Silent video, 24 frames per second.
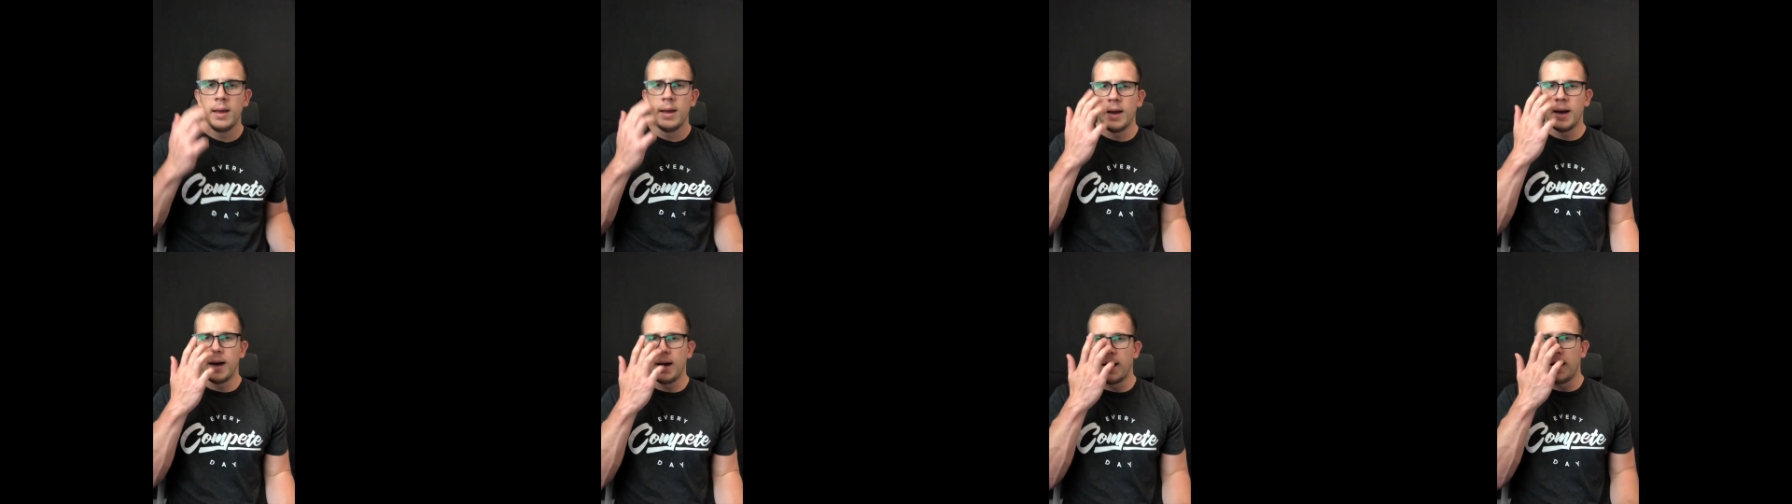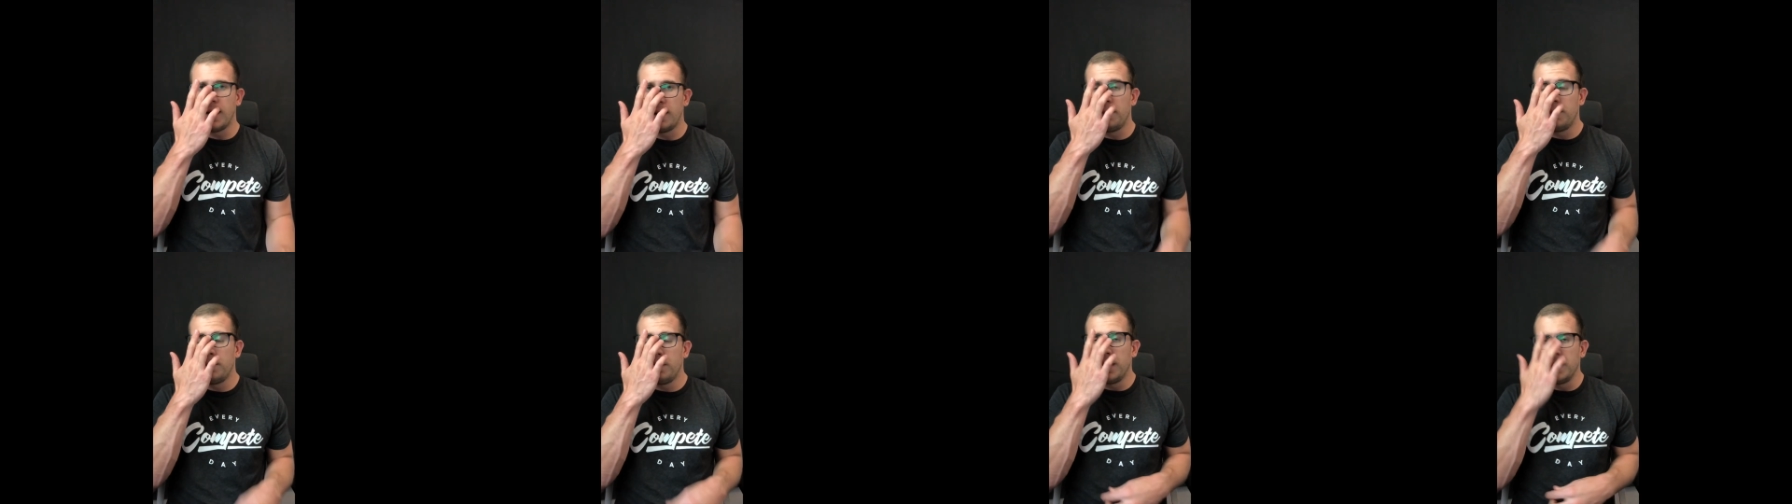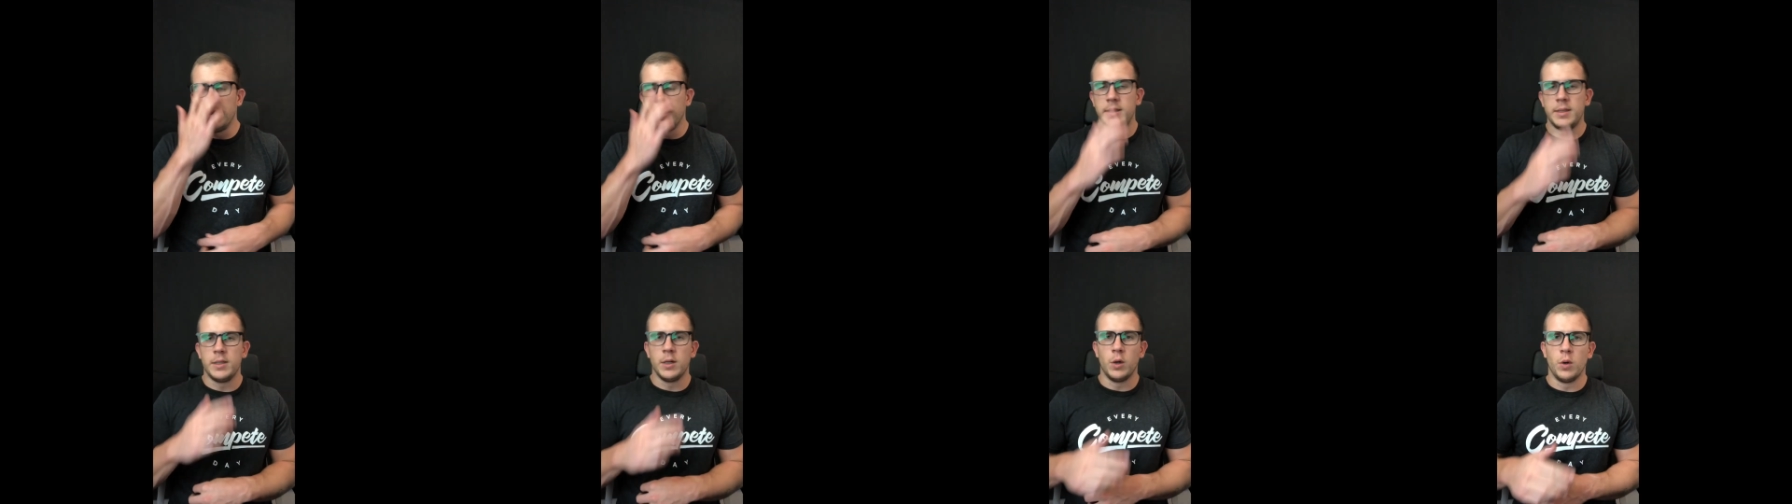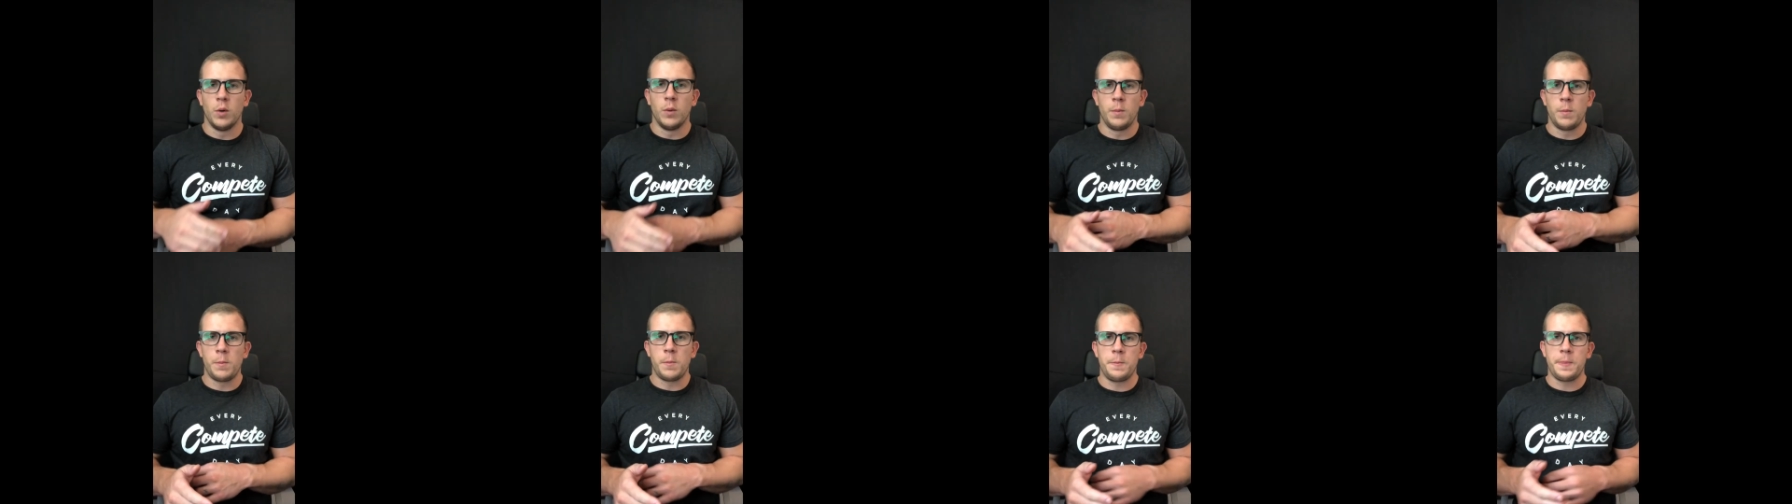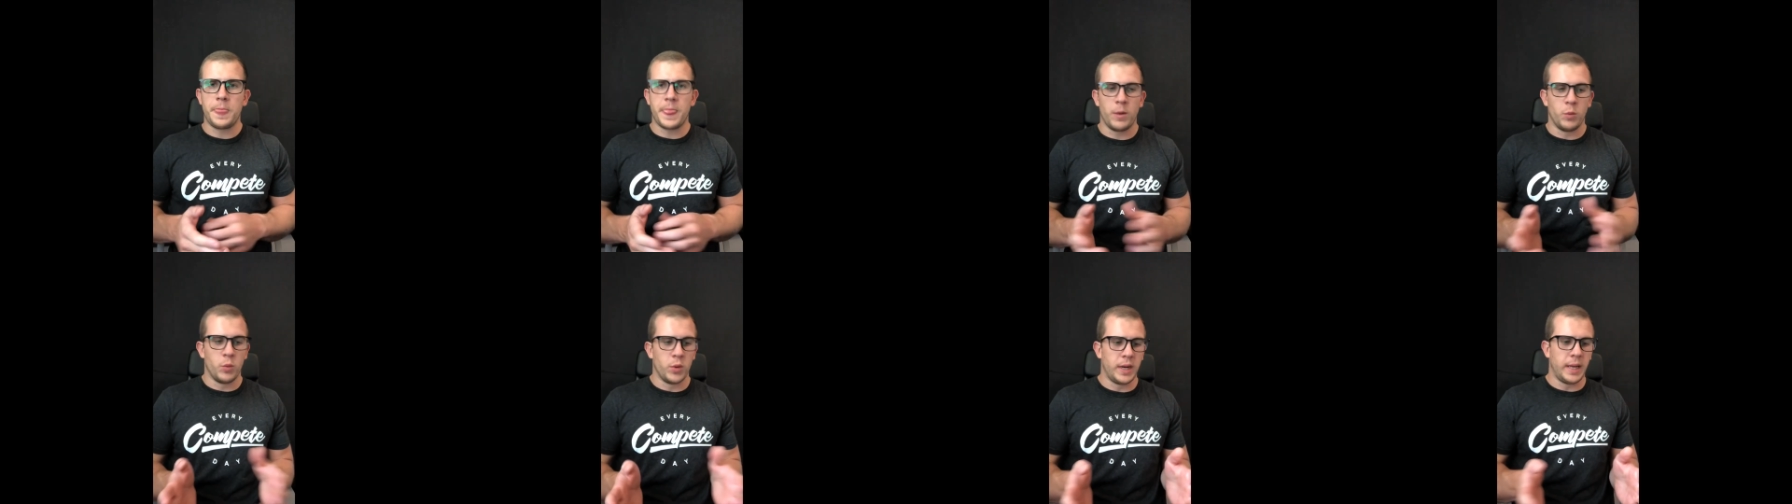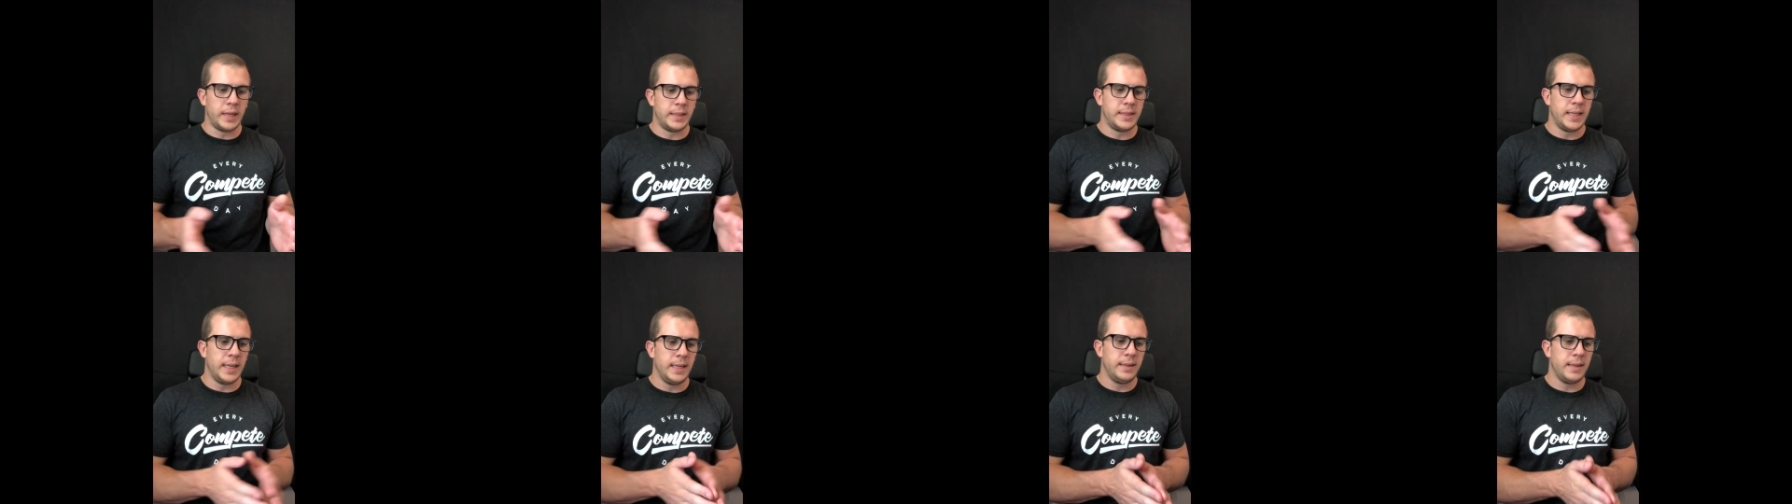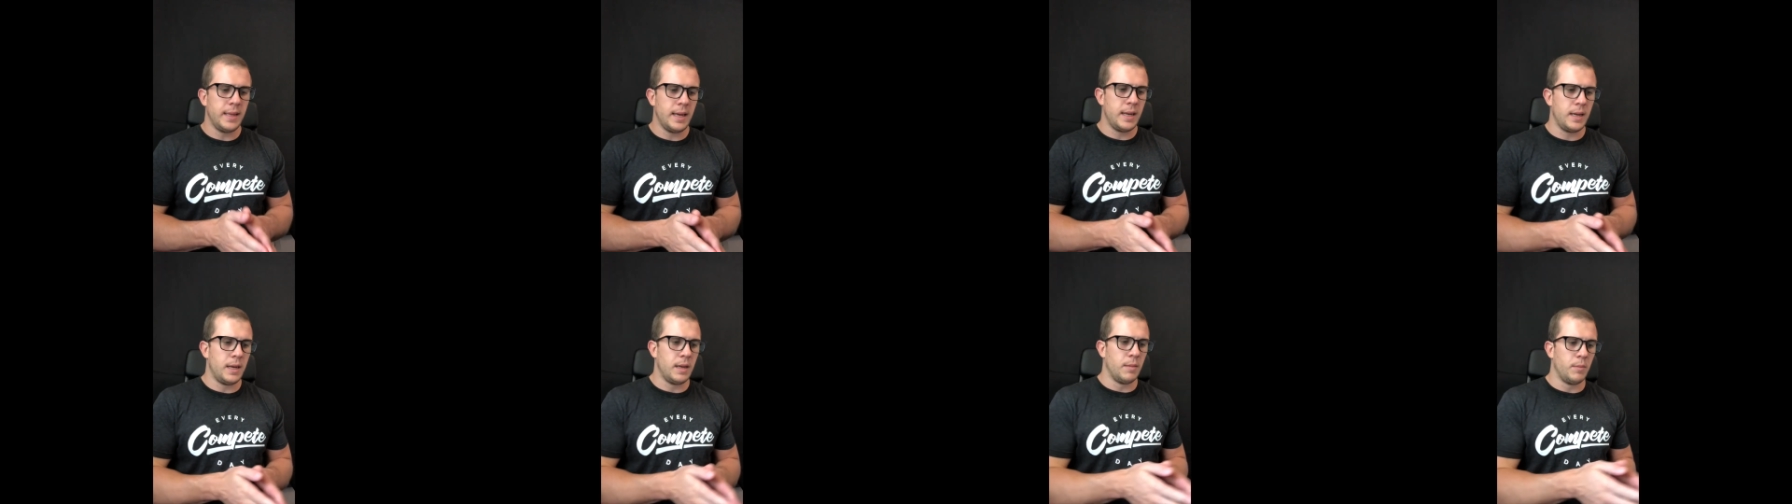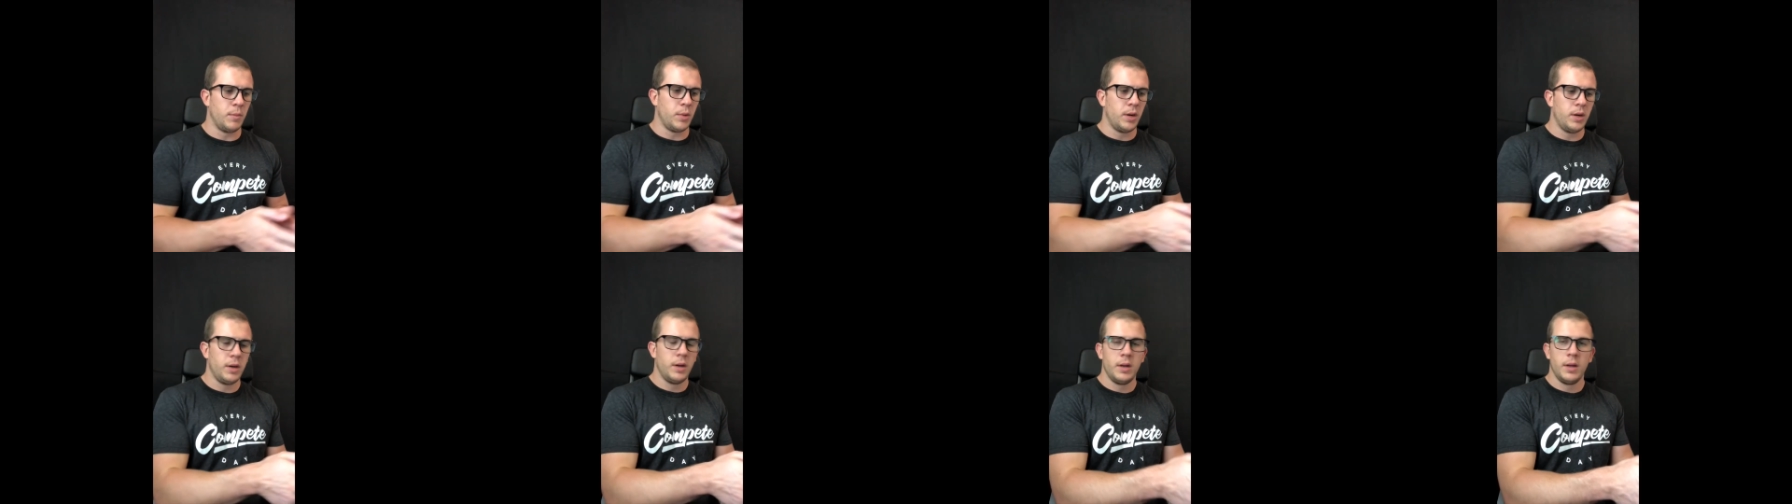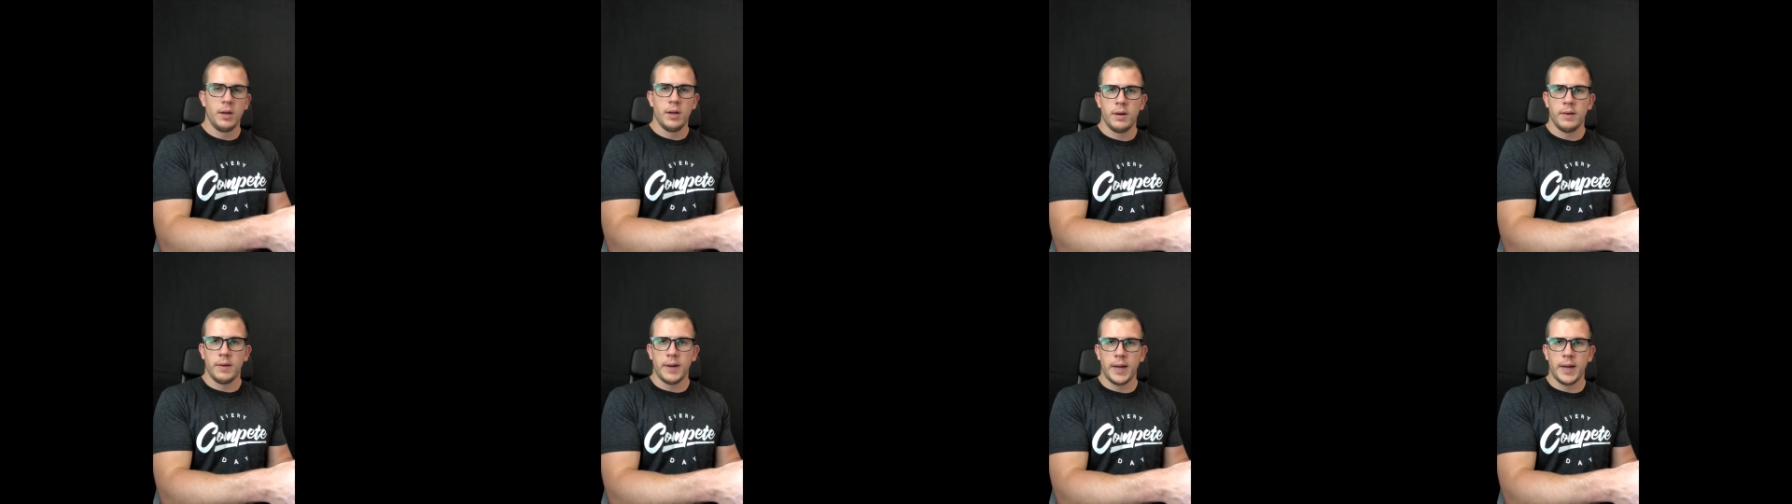And so when I take that number,